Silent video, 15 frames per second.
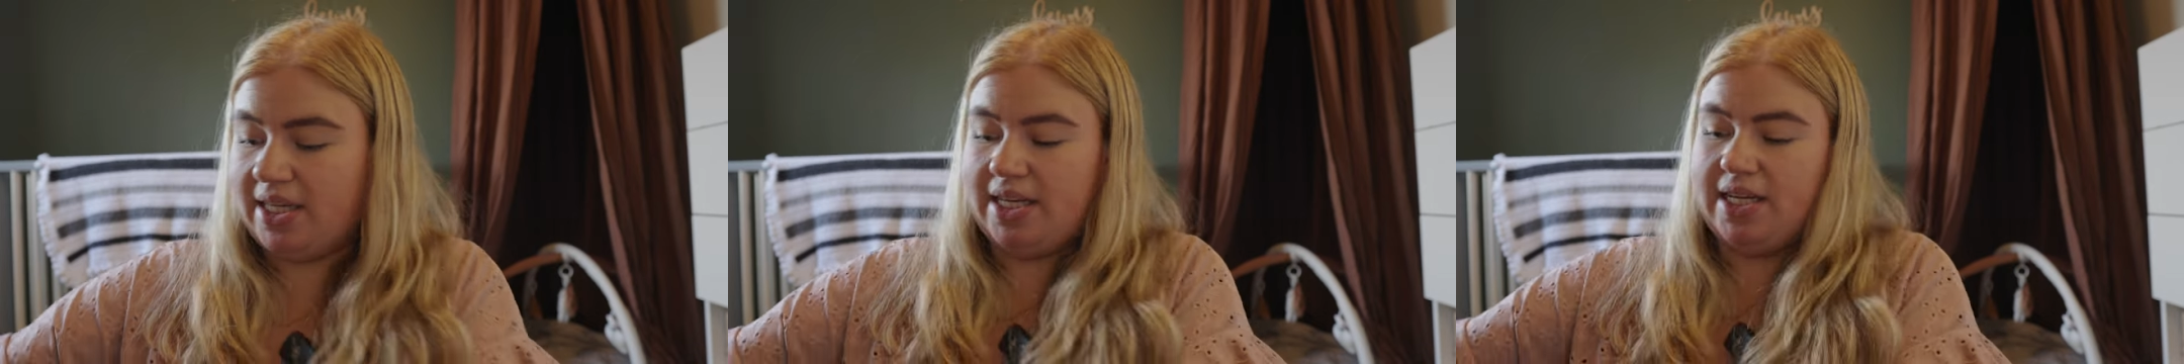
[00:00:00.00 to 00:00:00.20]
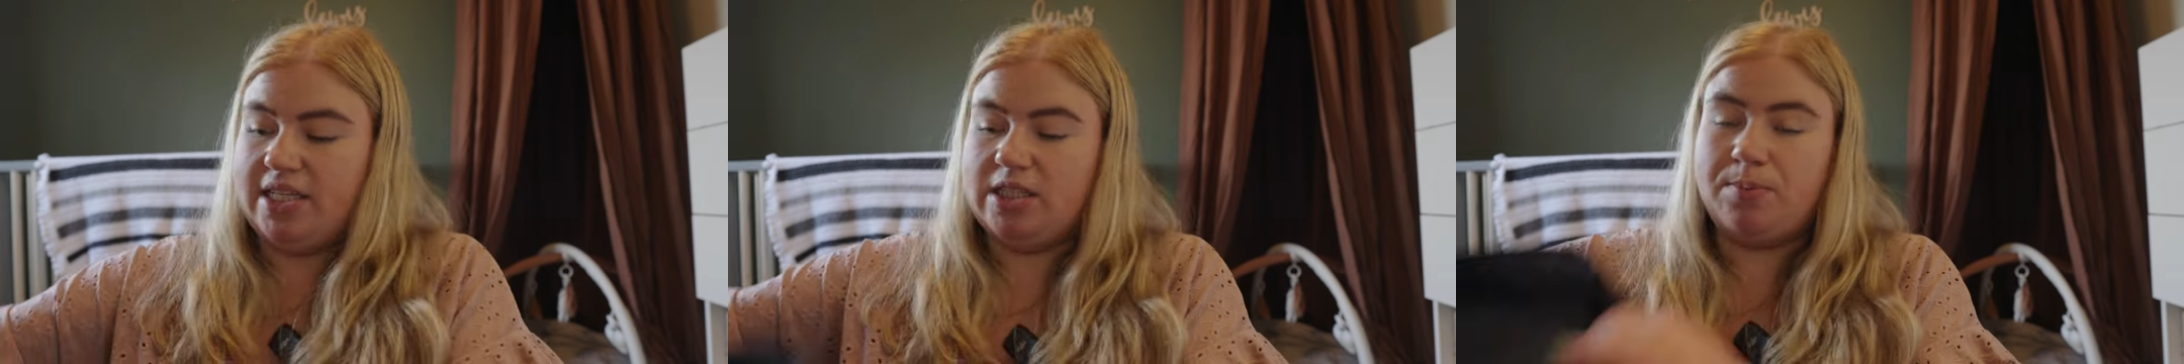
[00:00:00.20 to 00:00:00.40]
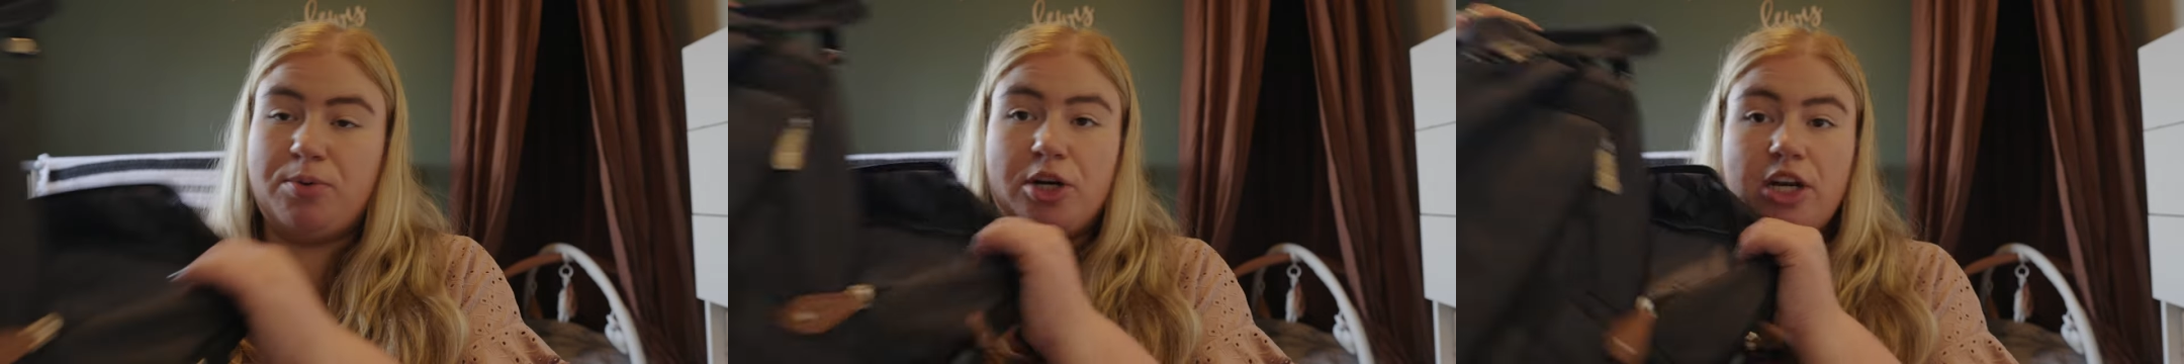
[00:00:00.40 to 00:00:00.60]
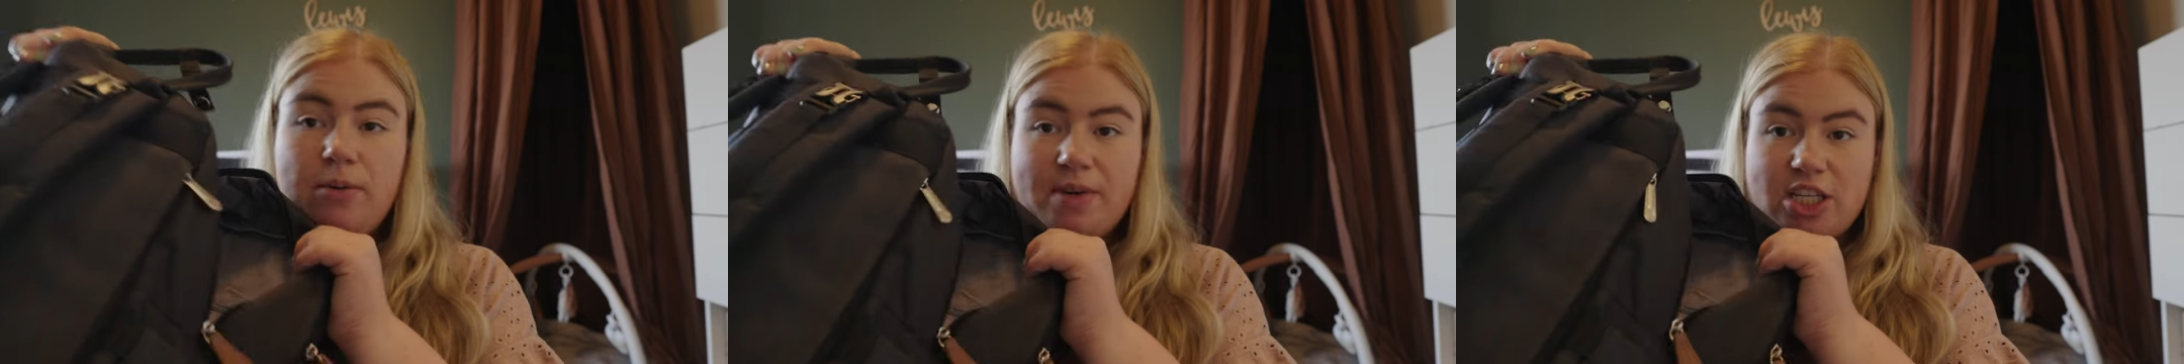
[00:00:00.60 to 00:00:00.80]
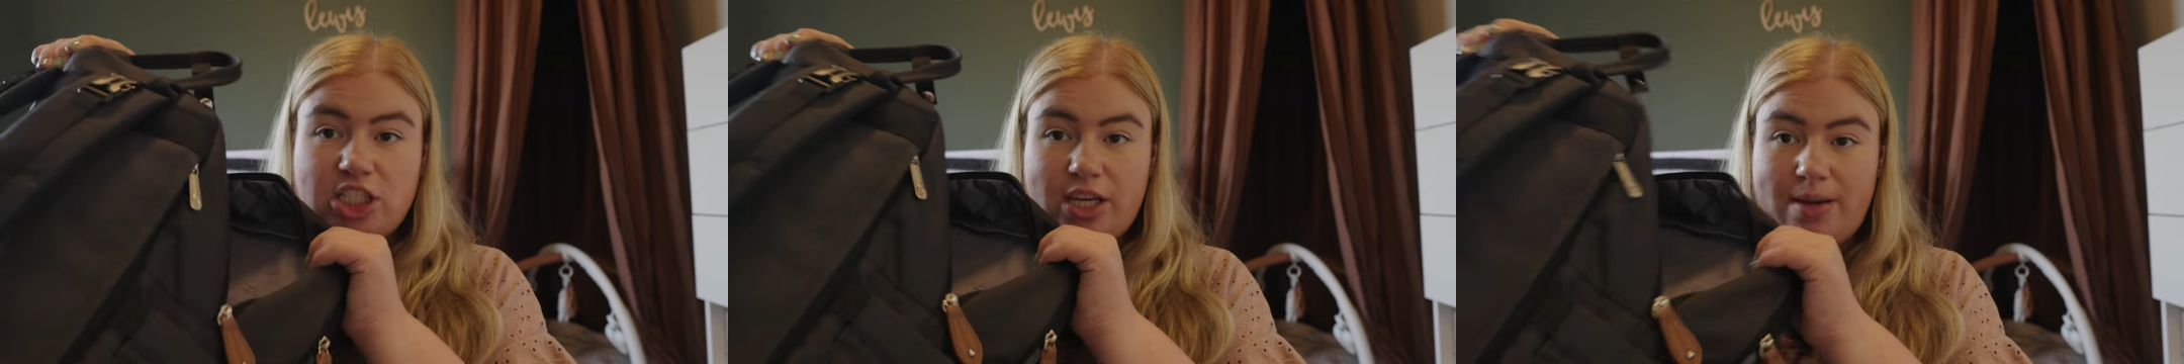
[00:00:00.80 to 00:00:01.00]
is pretty
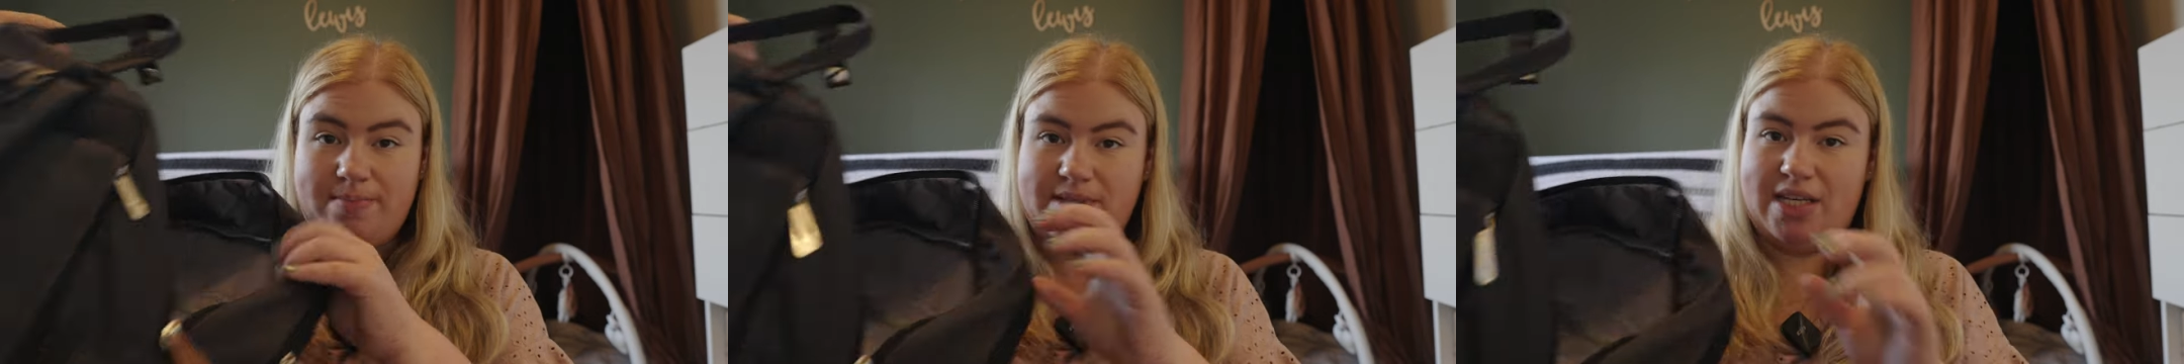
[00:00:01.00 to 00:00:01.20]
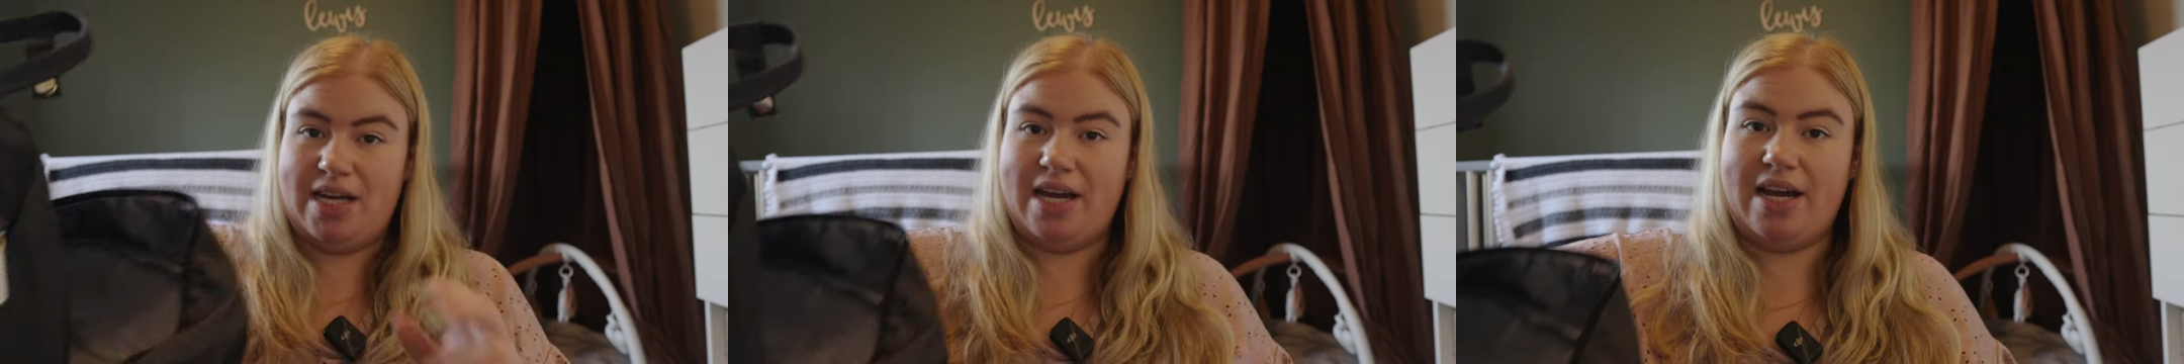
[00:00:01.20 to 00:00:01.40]
much empty.